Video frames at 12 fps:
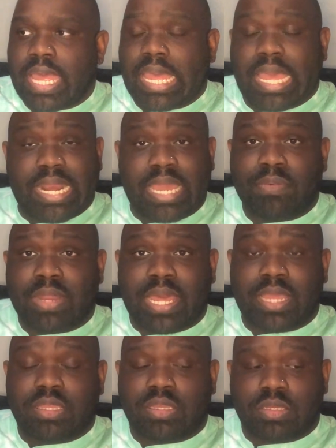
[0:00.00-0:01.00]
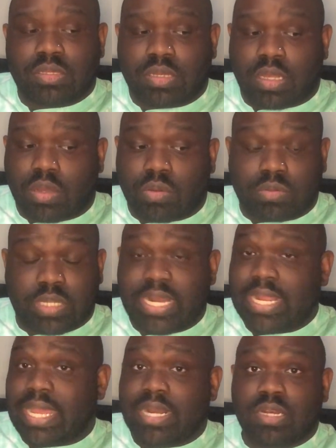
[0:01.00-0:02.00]
And they were like, you know, that
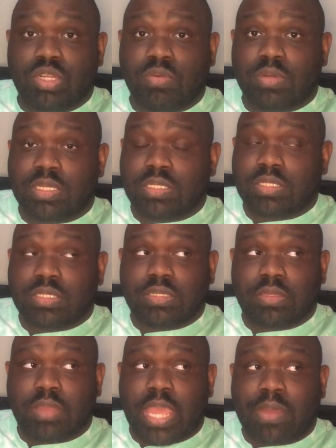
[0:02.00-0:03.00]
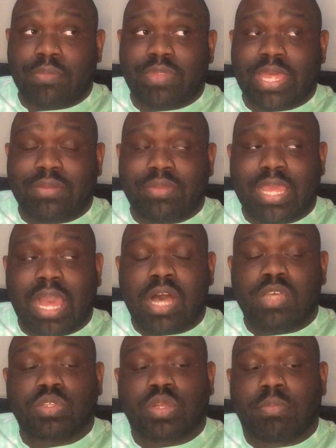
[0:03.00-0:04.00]
ain't got nothing to do with us. And they, they
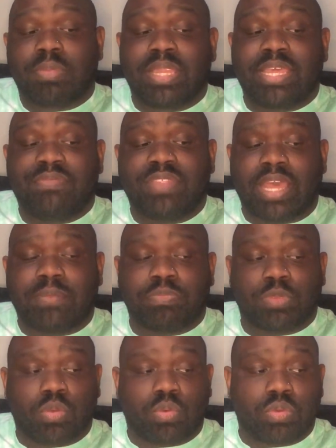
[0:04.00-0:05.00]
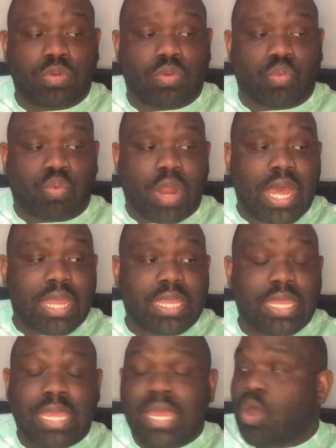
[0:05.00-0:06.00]
also don't believe that Rock
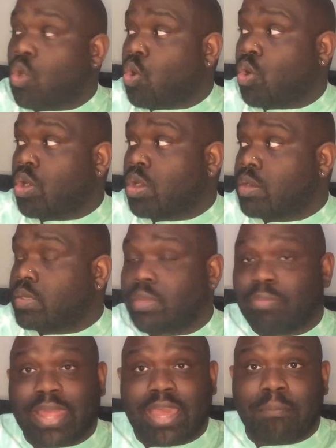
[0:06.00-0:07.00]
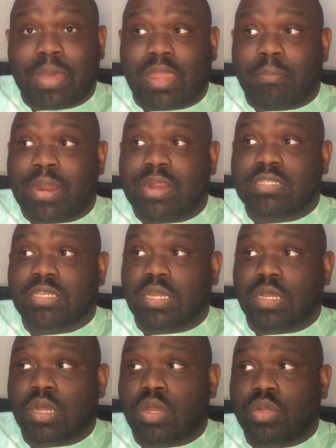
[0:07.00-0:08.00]
or the Black Michael Myers are
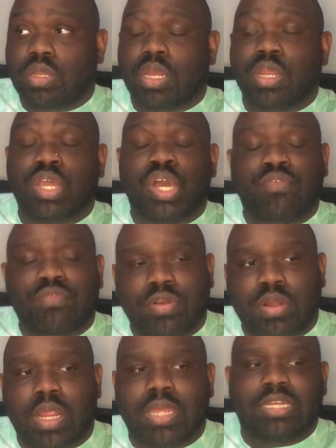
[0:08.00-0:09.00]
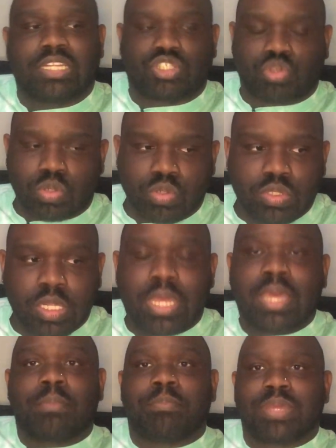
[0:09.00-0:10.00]
gonna go, gonna go for a truce
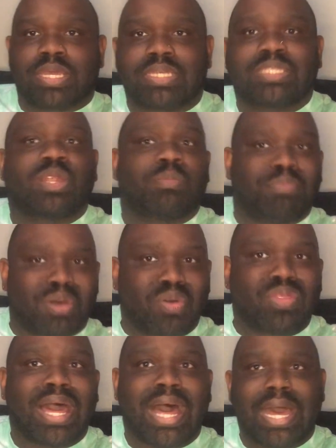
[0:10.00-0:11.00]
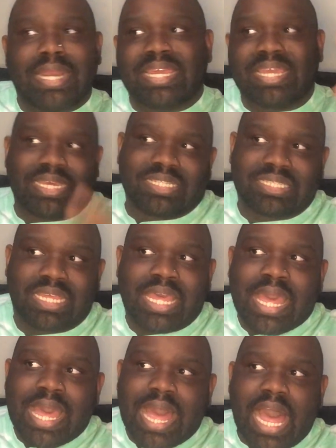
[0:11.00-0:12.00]
because they're both hotheads.
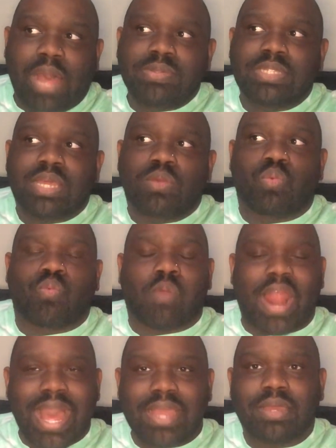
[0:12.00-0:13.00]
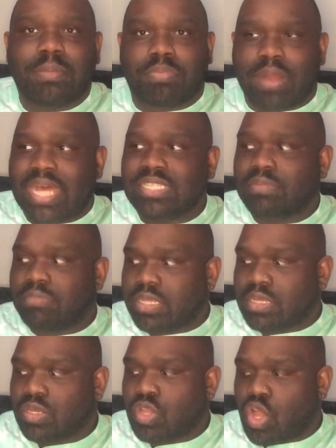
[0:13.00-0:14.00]
I was like, Rock possibly
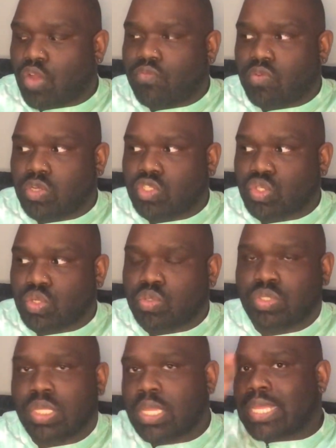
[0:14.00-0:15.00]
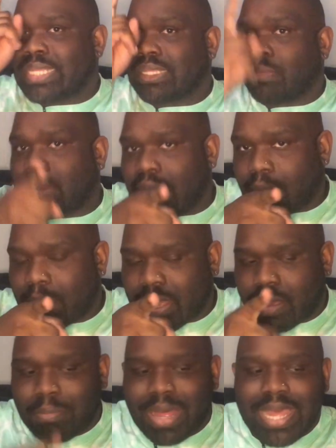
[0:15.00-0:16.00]
could go for a truce. The Black
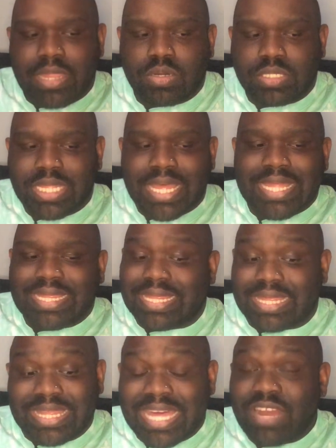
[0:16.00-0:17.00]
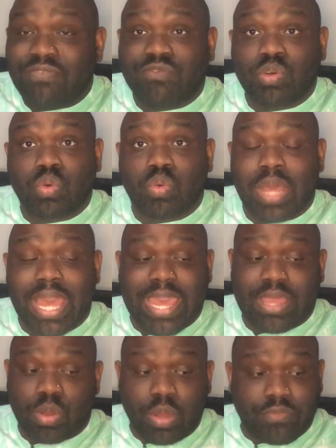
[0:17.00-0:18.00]
Michael Myers, that fool
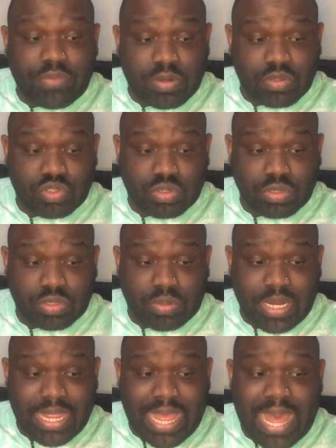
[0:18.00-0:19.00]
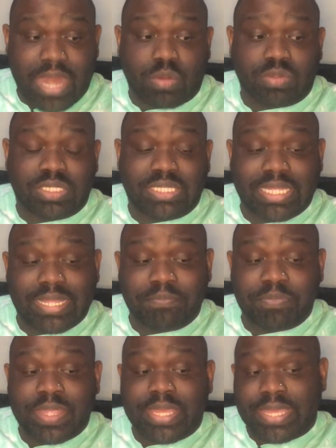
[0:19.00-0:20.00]
ain't going for no truce, right? I don't see
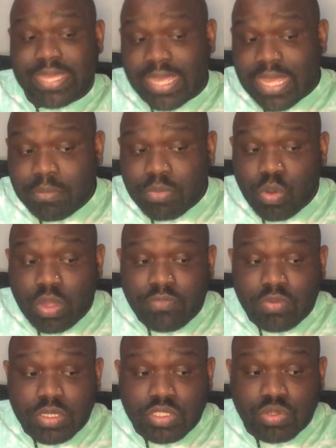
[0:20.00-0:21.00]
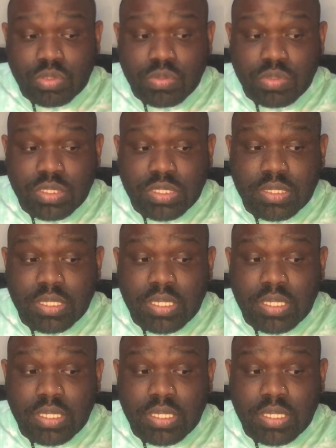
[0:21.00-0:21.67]
him going for a truce.